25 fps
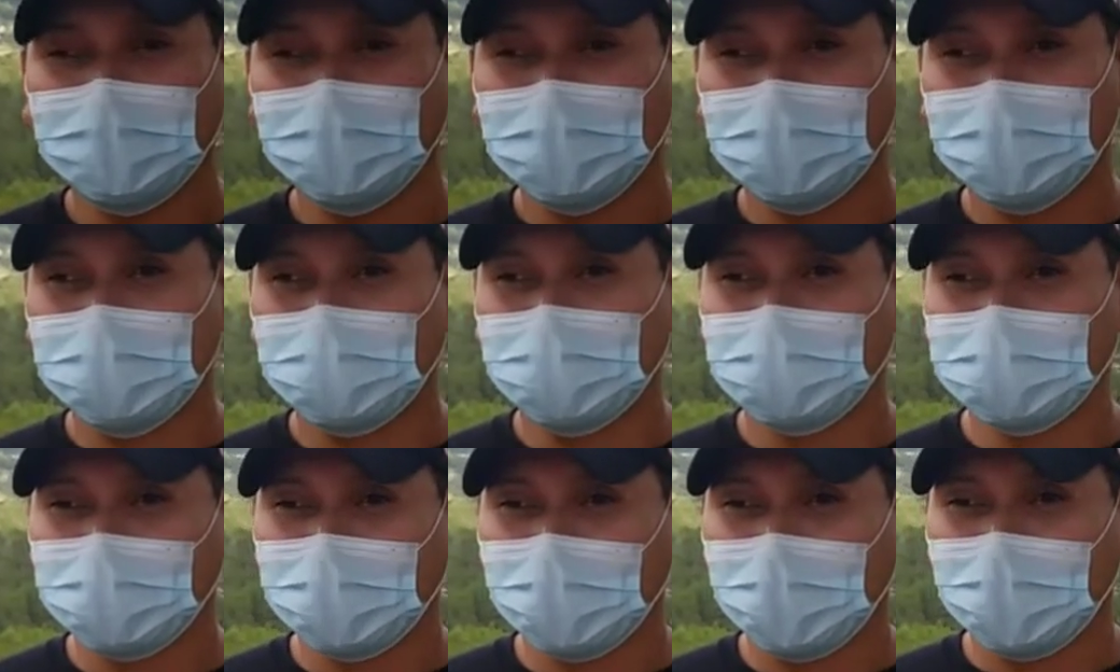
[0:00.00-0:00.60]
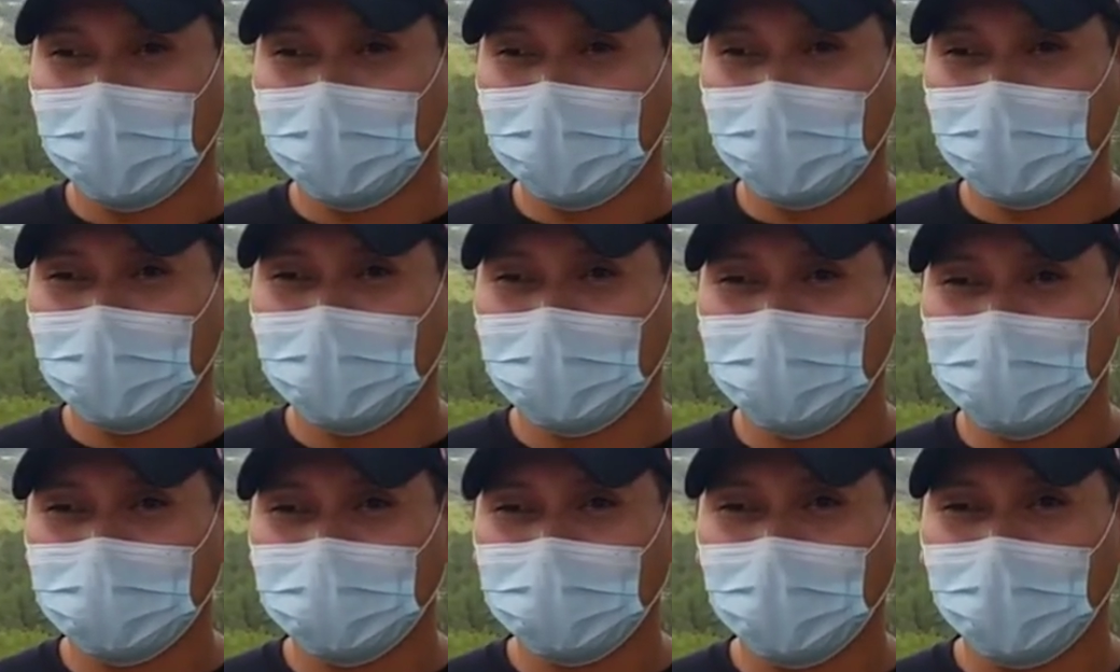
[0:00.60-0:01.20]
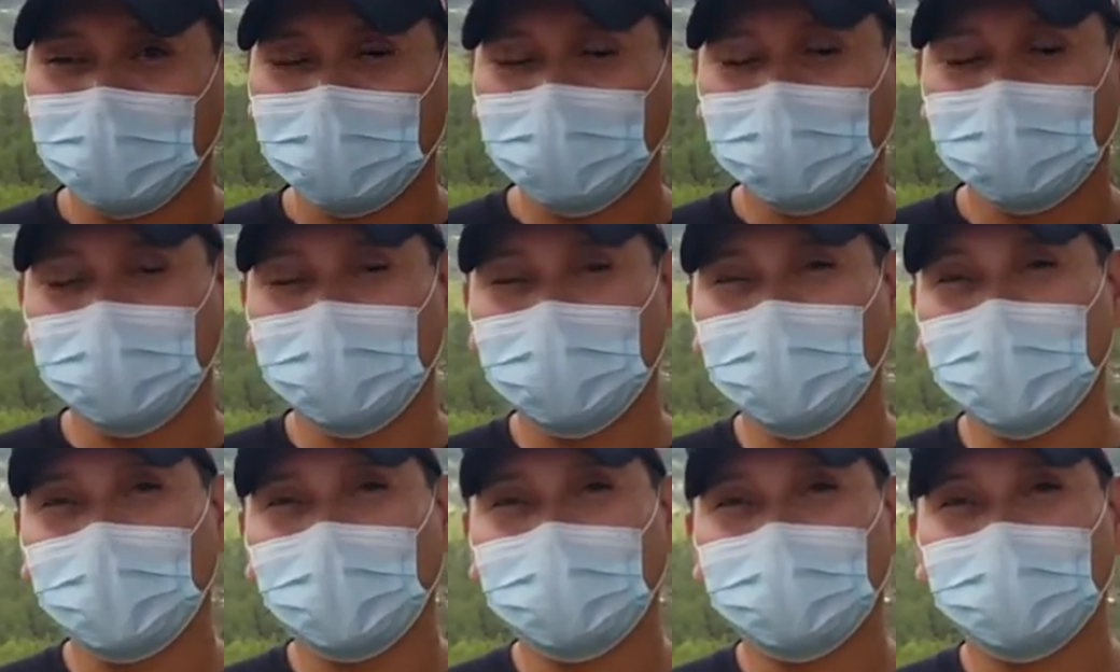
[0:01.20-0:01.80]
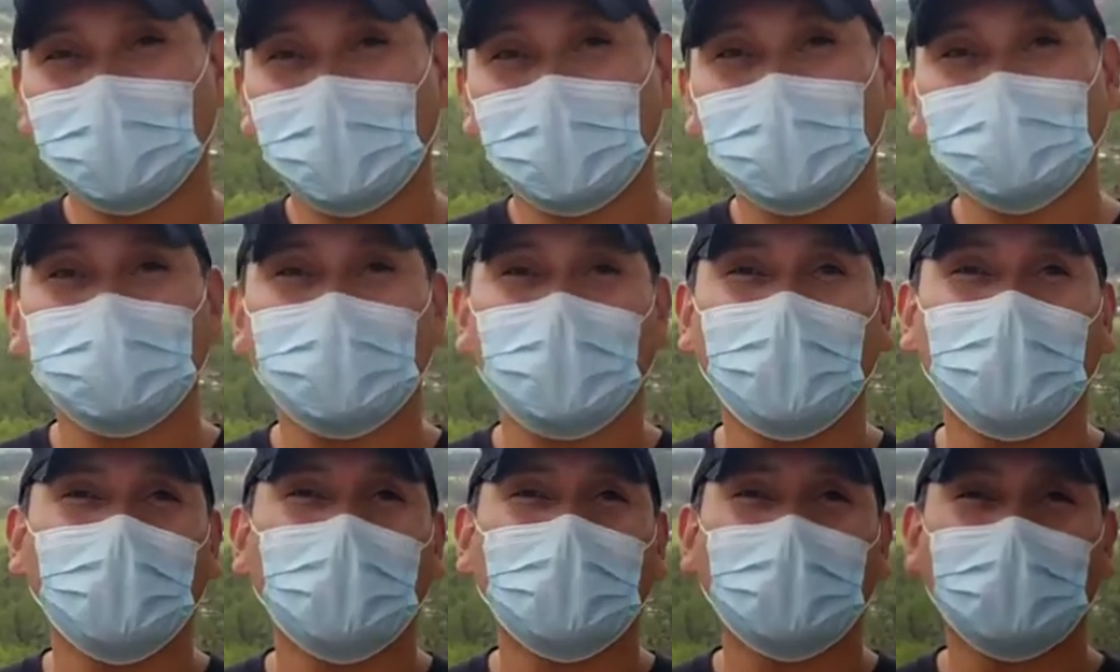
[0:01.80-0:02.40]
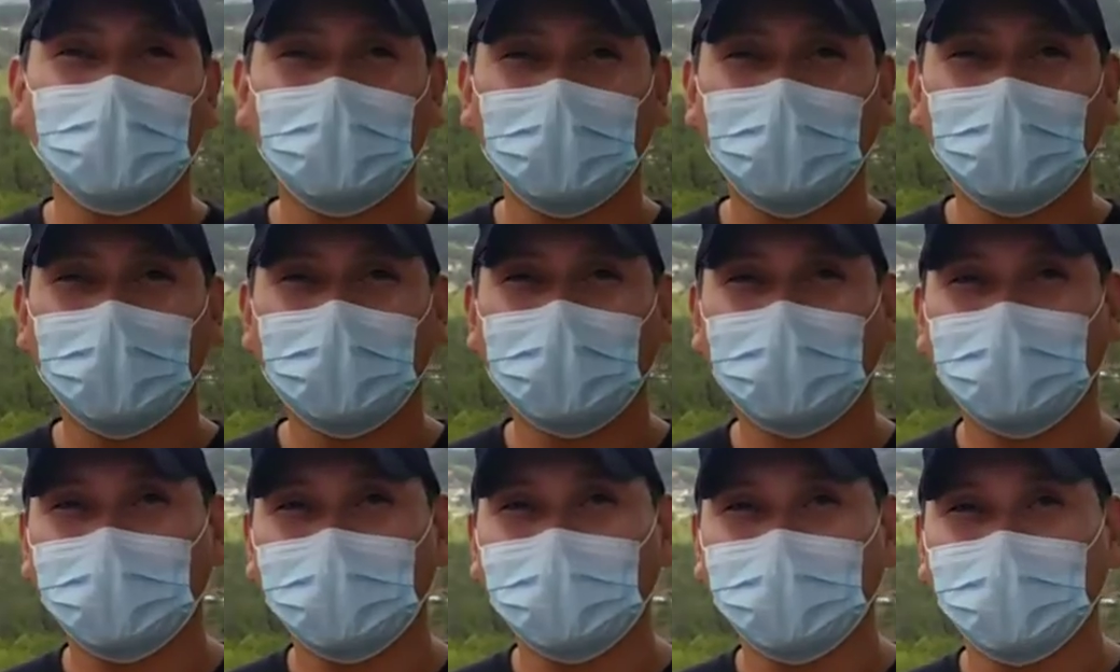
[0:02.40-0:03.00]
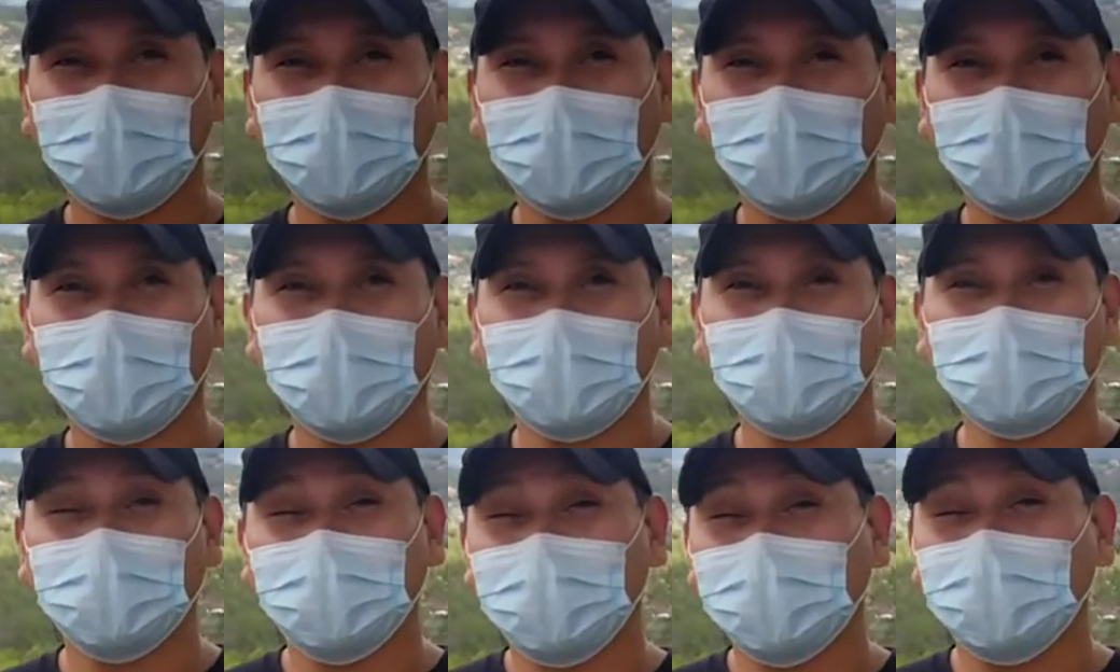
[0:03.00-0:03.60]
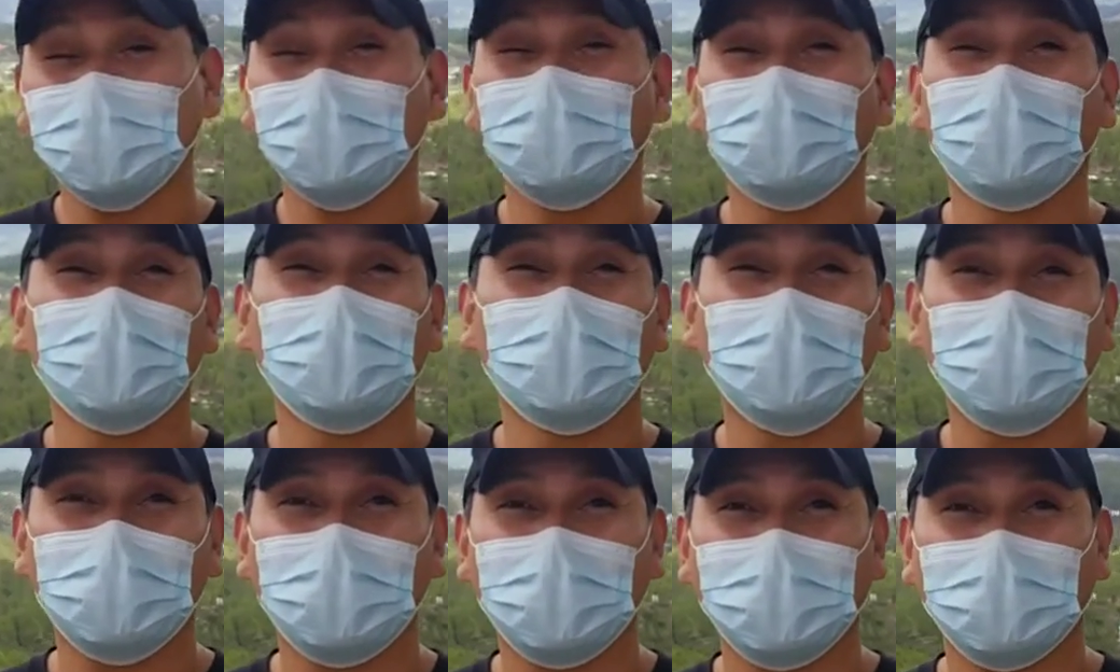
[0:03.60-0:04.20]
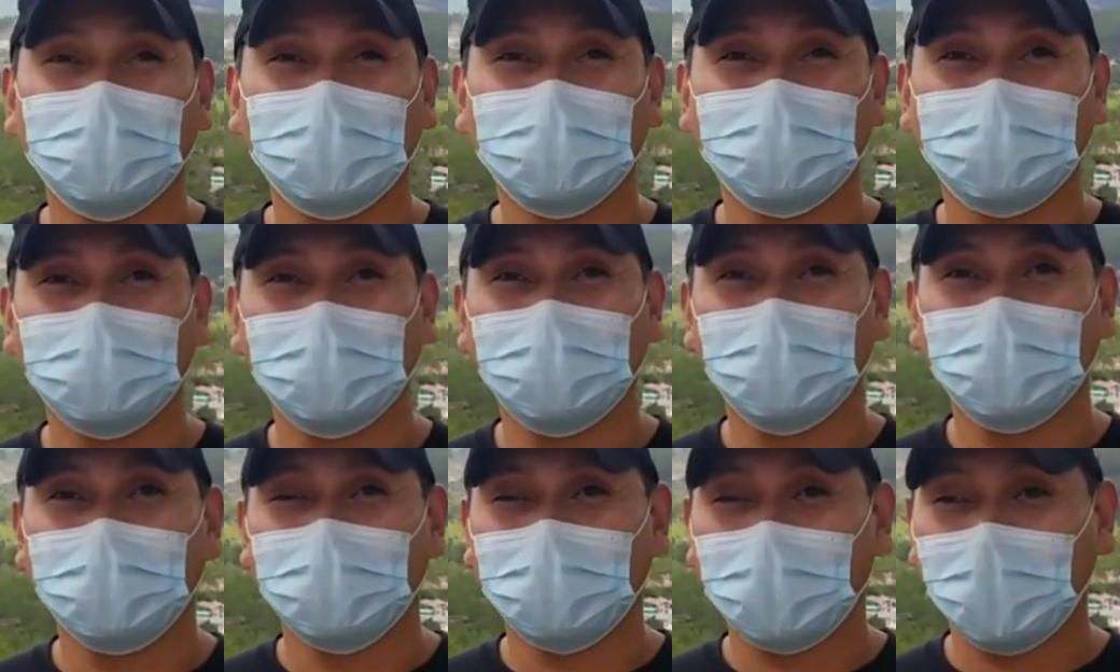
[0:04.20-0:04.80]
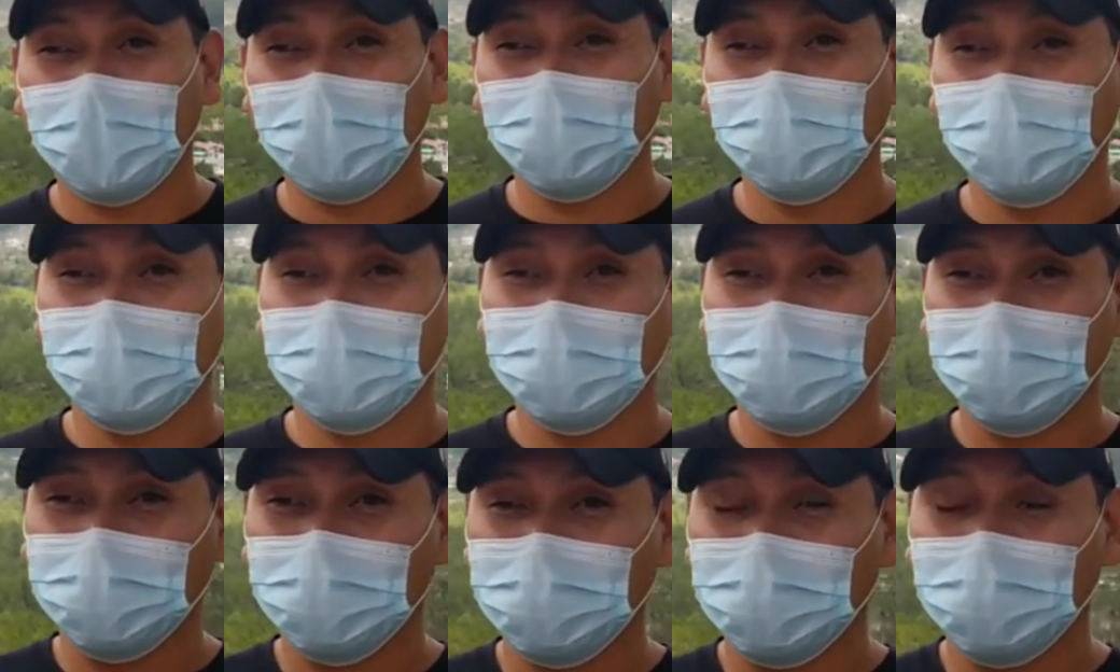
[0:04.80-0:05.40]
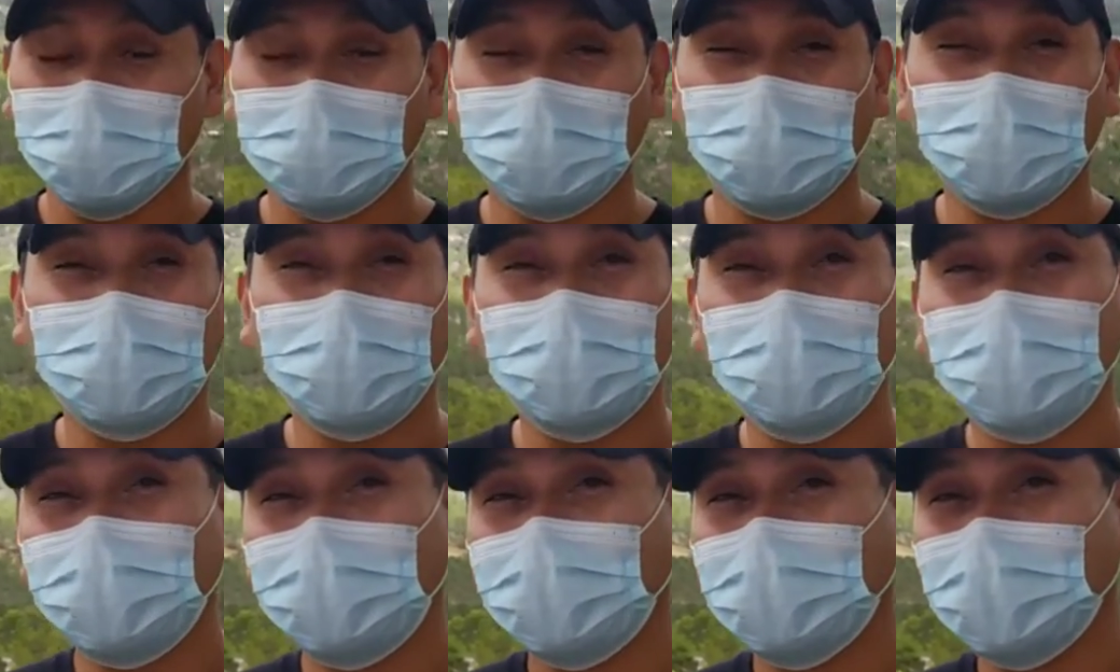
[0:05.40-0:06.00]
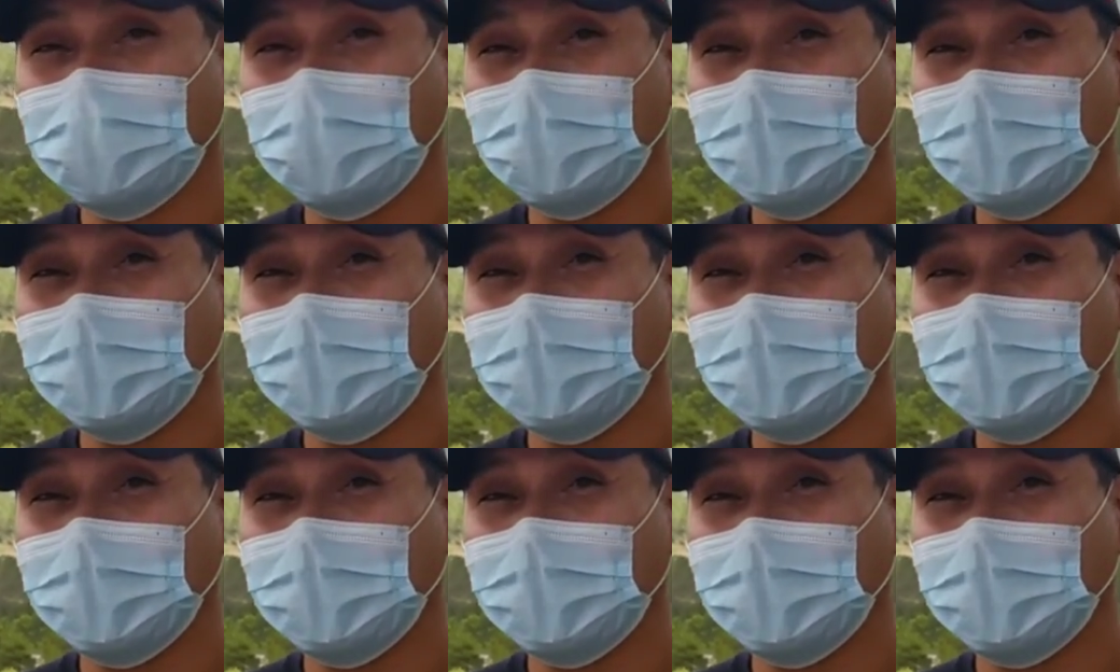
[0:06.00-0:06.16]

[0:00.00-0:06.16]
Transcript: because I see that that's how our Lord did with me. He grabbed a piece of wood,